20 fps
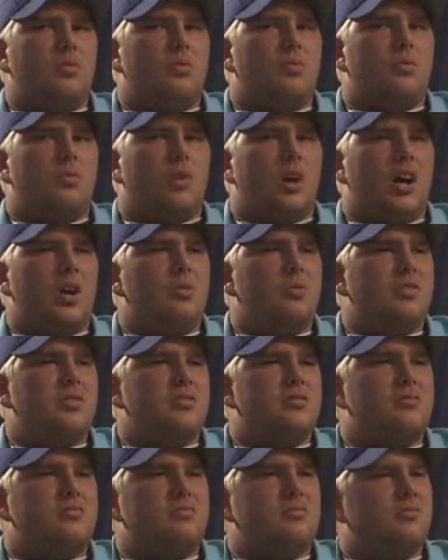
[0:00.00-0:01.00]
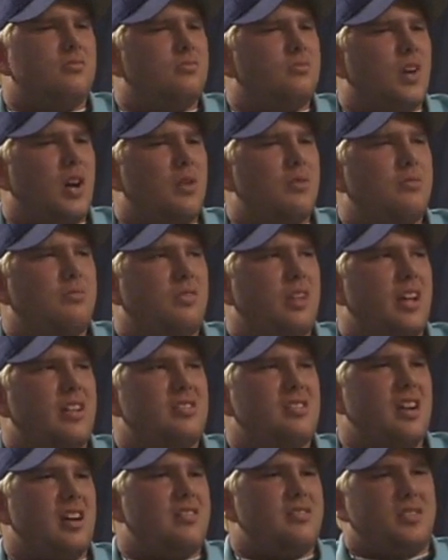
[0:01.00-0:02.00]
why would
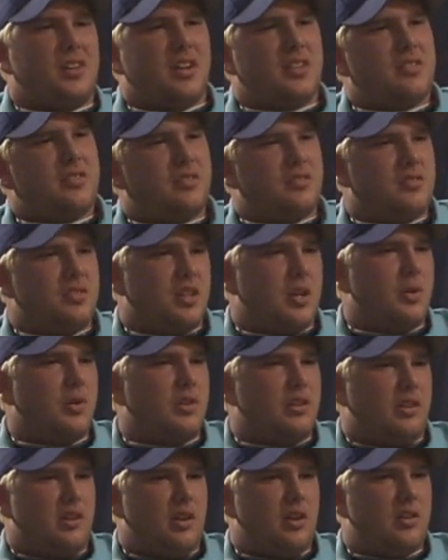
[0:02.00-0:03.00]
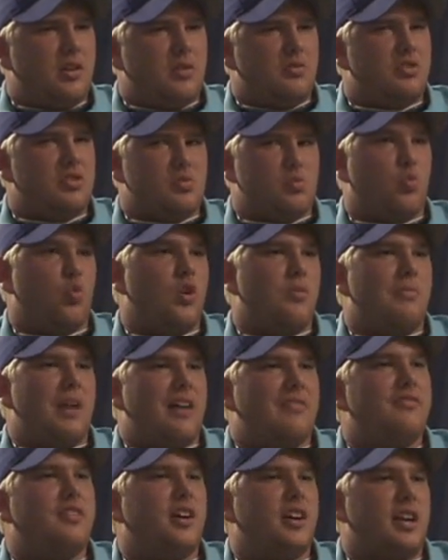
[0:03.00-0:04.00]
that's not Jester's doing, you know? You just whoop
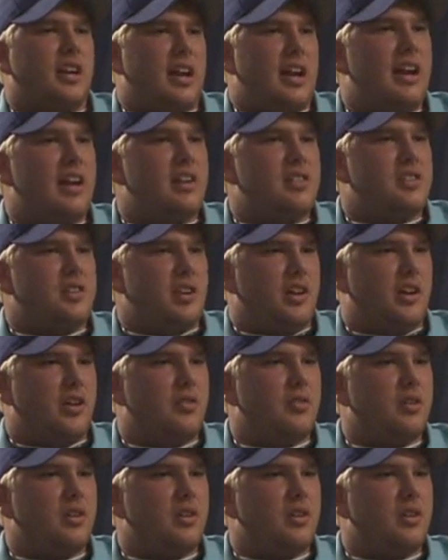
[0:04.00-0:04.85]
my fucking ass, you know?